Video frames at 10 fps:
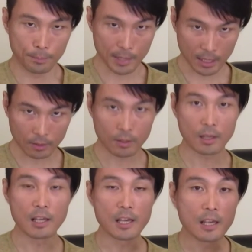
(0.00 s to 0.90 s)

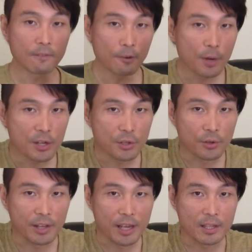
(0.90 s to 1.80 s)
But
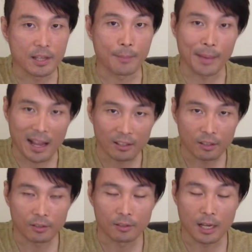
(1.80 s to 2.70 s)
information is
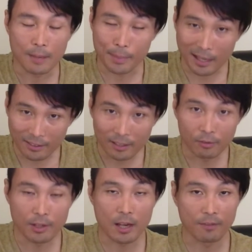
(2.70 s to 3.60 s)

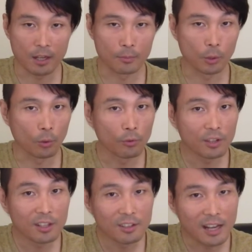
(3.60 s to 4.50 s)
abundantly available on
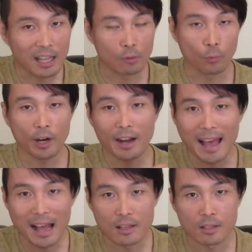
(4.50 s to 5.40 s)
the internet,
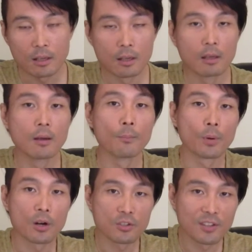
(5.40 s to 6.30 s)
whereas
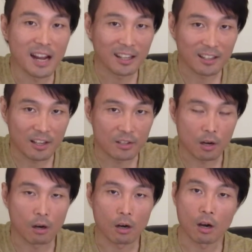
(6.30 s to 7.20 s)
personalities
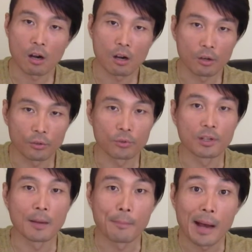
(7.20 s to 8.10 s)
are hard to
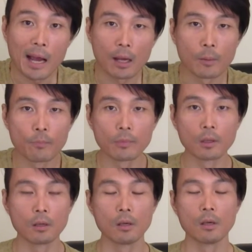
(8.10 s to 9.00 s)
come by.
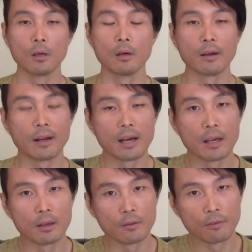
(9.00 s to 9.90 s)
And
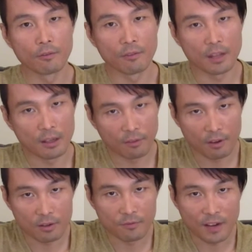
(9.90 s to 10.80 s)
I think
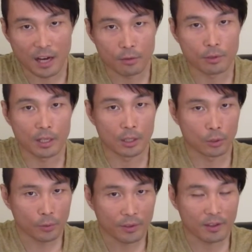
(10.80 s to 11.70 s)
there's value in
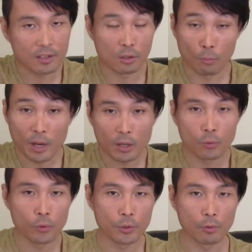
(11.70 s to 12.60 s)
doing this, no matter
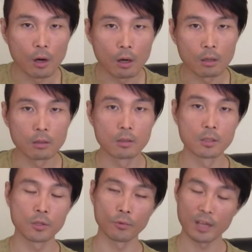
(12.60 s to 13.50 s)
who you are.
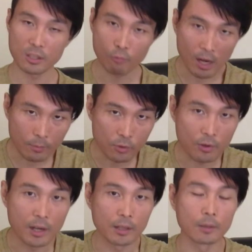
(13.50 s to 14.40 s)
So that's what I'm
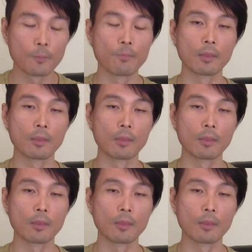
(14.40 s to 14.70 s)
trying.